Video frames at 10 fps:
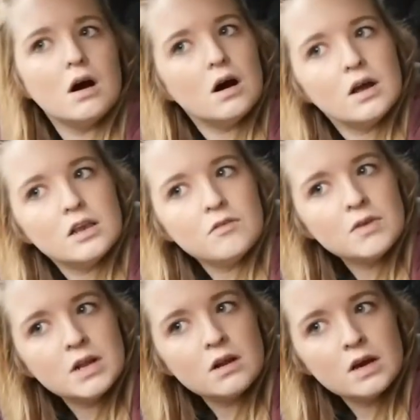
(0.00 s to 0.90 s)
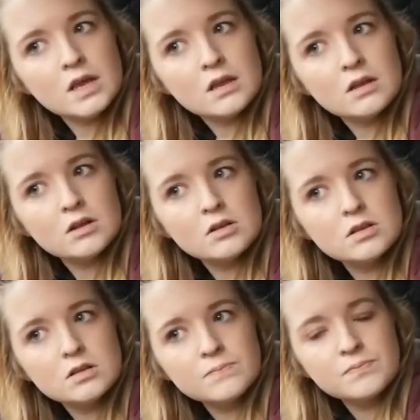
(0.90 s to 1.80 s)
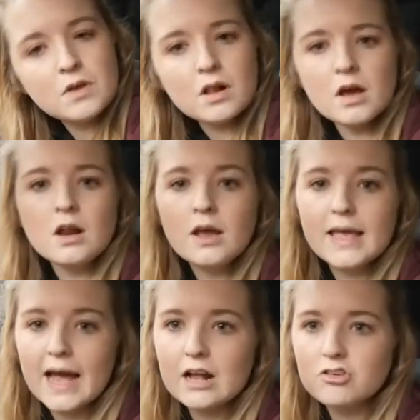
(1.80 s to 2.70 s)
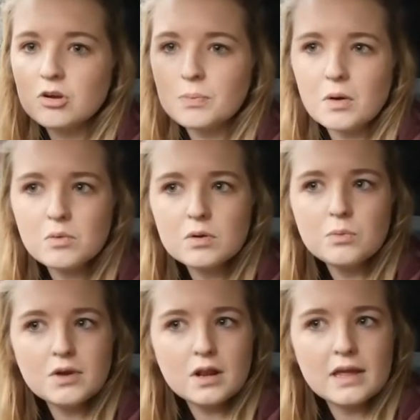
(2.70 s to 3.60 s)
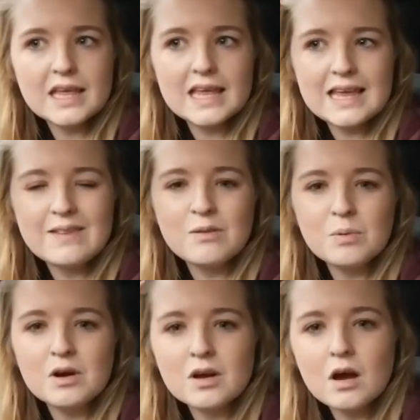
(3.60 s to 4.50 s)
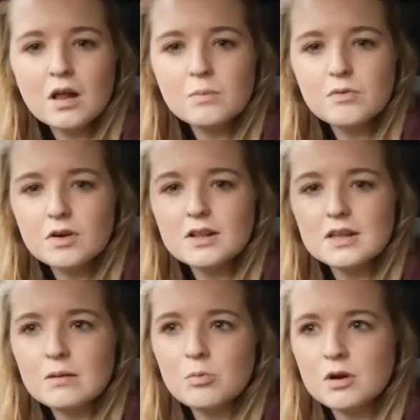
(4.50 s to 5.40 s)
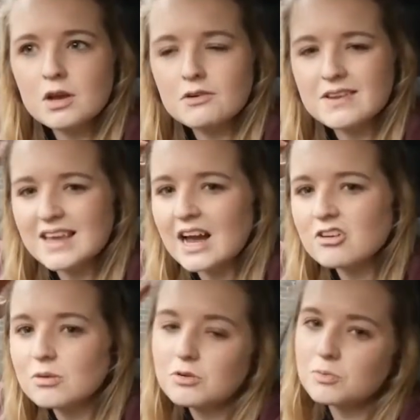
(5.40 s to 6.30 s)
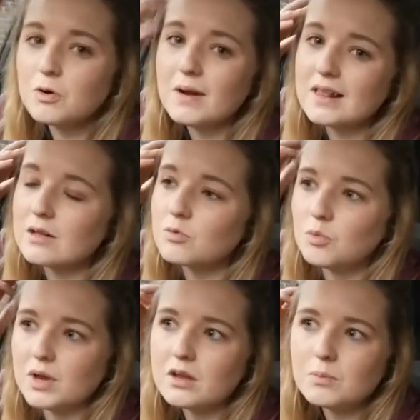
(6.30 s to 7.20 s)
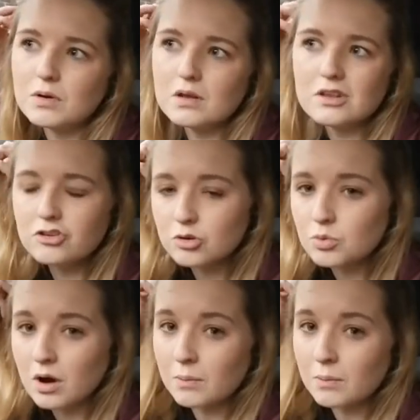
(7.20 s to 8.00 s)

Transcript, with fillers: I don't really like Like, I like ketchup, but I wouldn't want it, like, in the burger. I prefer to dip the burger into the ketchup, which probably sounds weird, but it's just what I